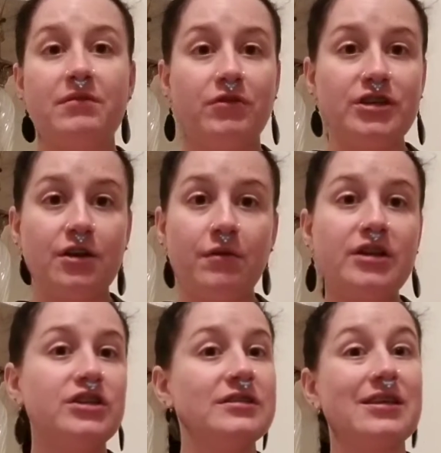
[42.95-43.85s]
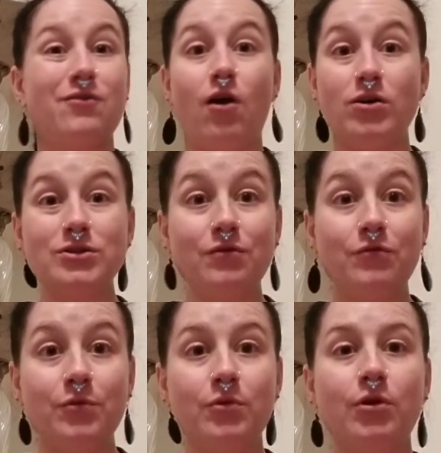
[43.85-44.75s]
different generations that are also
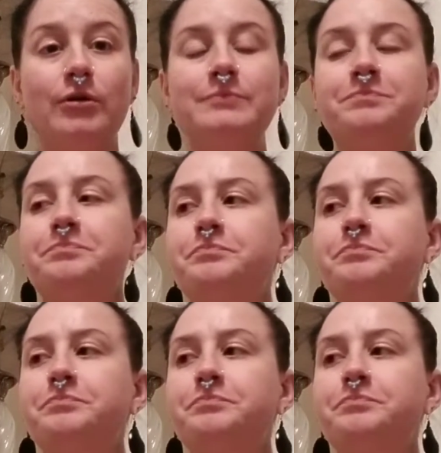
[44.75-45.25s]
frugal.